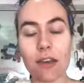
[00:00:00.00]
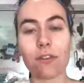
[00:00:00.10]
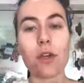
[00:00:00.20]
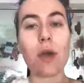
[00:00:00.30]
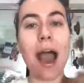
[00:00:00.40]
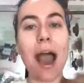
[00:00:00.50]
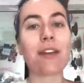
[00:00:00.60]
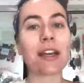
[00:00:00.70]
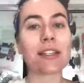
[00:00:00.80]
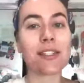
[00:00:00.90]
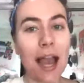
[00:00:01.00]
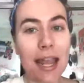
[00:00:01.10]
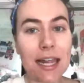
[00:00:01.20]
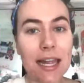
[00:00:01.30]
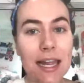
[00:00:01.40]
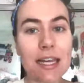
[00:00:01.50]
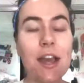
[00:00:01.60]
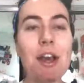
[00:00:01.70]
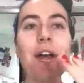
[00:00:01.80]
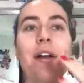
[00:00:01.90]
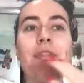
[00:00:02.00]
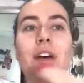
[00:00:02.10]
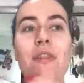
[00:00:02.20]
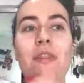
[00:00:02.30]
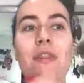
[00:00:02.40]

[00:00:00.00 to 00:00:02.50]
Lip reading: If you have anxiety, then that